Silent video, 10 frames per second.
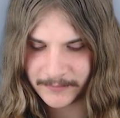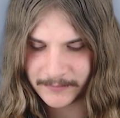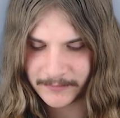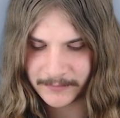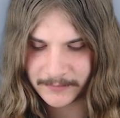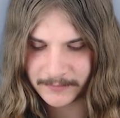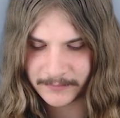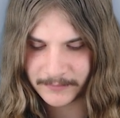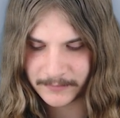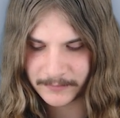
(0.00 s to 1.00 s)

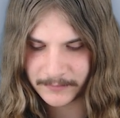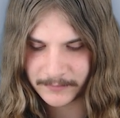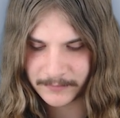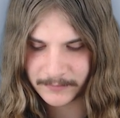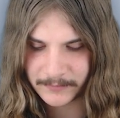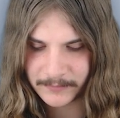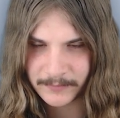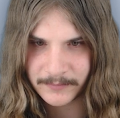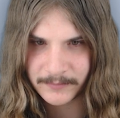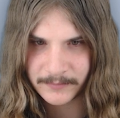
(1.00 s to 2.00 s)

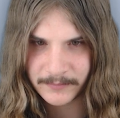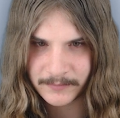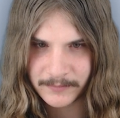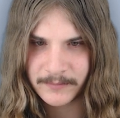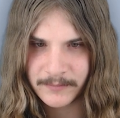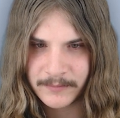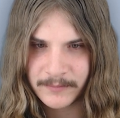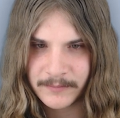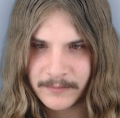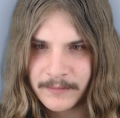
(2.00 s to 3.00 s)

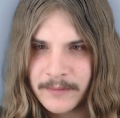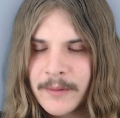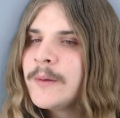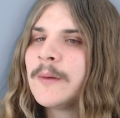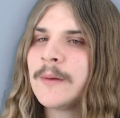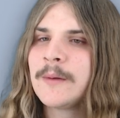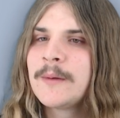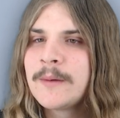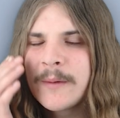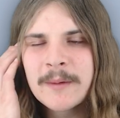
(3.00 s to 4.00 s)

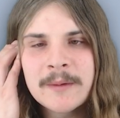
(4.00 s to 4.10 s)
Nobody speaks.